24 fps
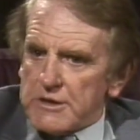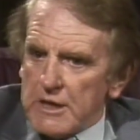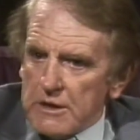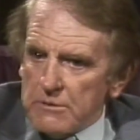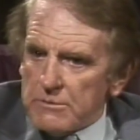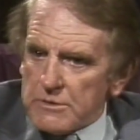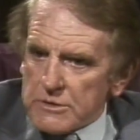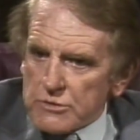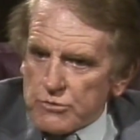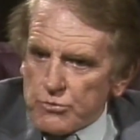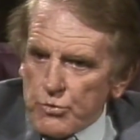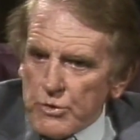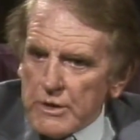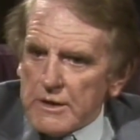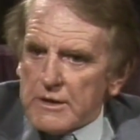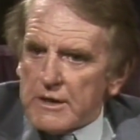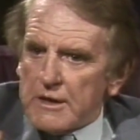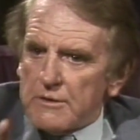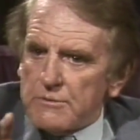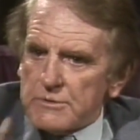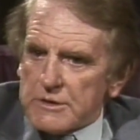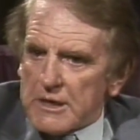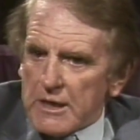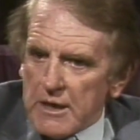He was real.
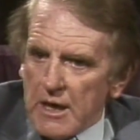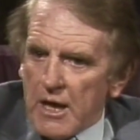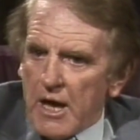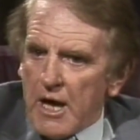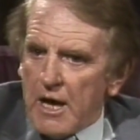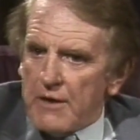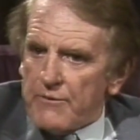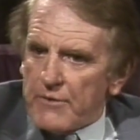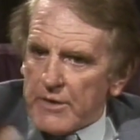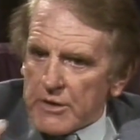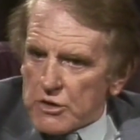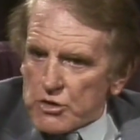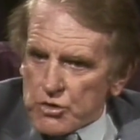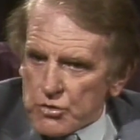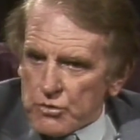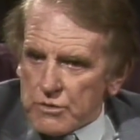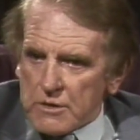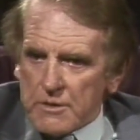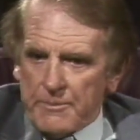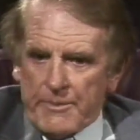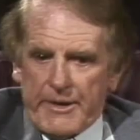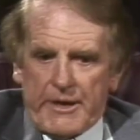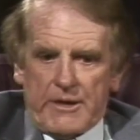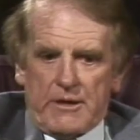He was alive. I could
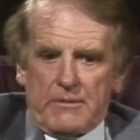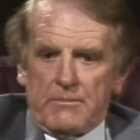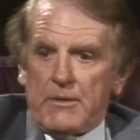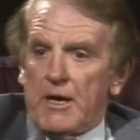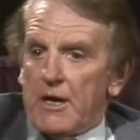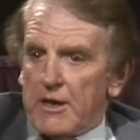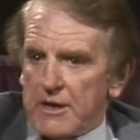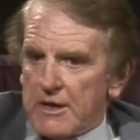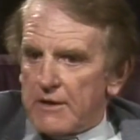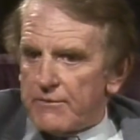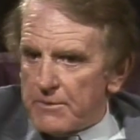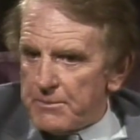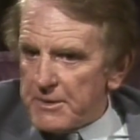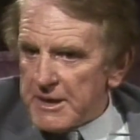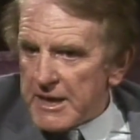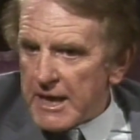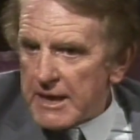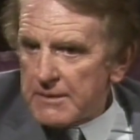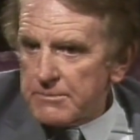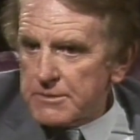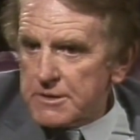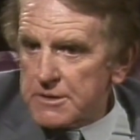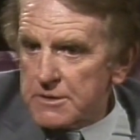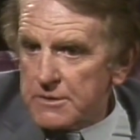talk about him. Never been
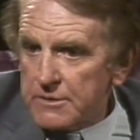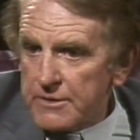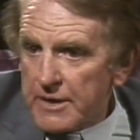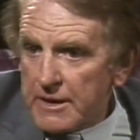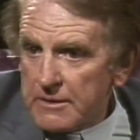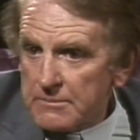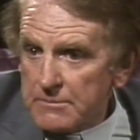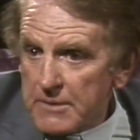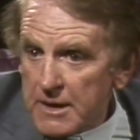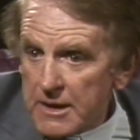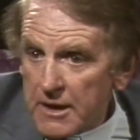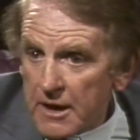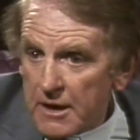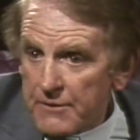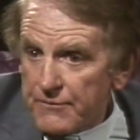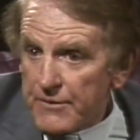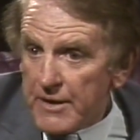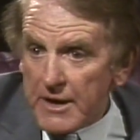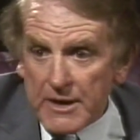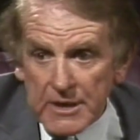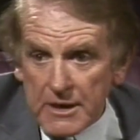able to do that in my life.